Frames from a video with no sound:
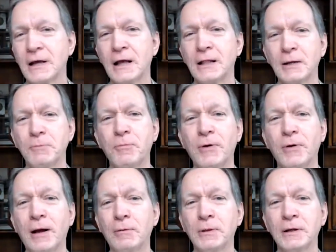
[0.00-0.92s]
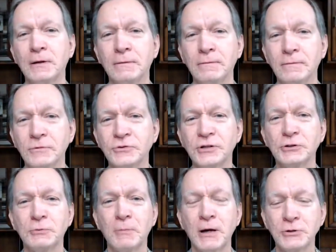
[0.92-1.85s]
probably 6
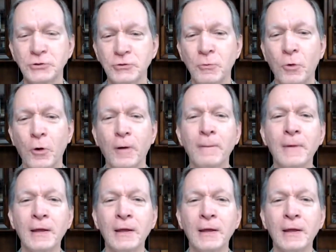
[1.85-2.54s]
months or more,